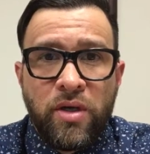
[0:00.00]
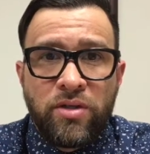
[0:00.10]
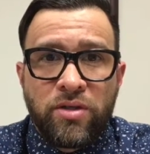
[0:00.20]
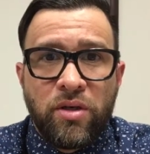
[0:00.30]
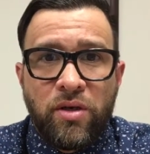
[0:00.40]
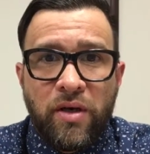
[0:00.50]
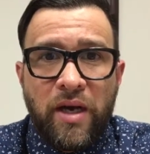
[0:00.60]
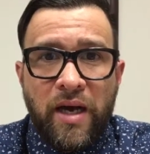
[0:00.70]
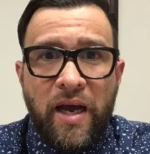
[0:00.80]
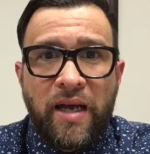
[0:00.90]
So
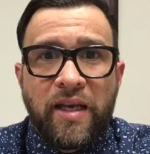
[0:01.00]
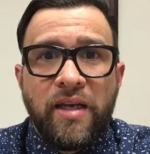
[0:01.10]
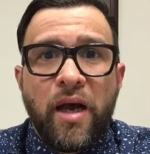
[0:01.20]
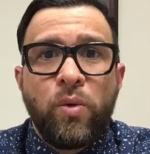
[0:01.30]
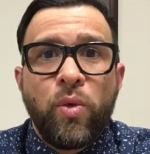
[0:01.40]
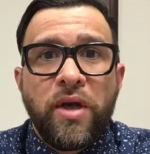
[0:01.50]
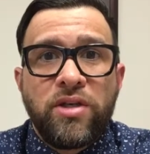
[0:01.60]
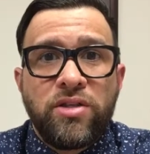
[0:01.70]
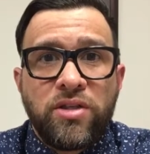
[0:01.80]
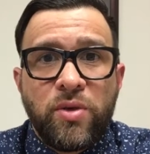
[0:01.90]
I cannot
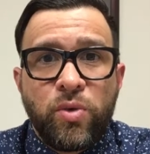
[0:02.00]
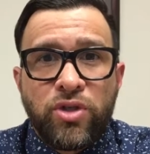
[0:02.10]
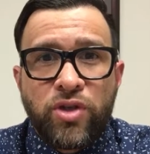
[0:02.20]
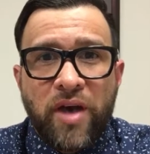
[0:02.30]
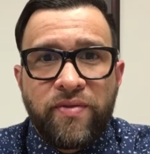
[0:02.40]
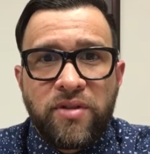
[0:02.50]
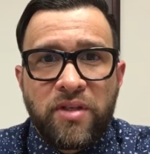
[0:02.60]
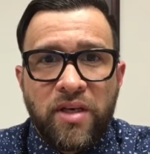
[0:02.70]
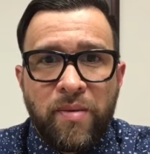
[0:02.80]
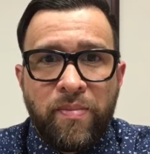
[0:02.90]
wait to see what you have to
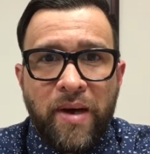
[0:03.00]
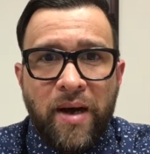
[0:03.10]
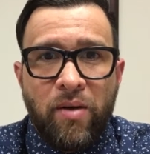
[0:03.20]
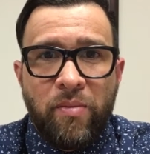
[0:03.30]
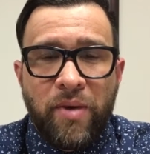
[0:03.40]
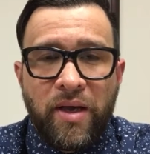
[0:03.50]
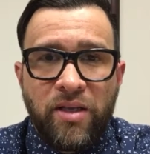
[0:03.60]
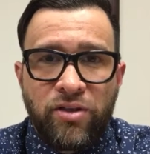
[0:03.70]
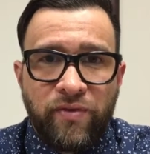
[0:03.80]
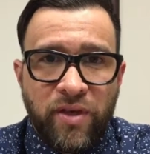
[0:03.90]
say about my
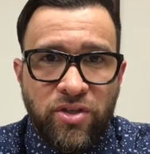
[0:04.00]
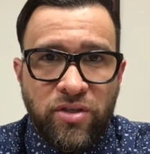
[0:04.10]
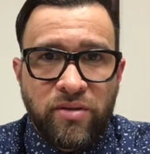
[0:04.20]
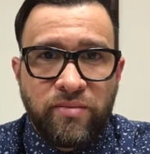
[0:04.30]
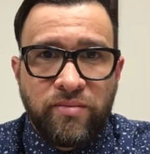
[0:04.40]
intervention.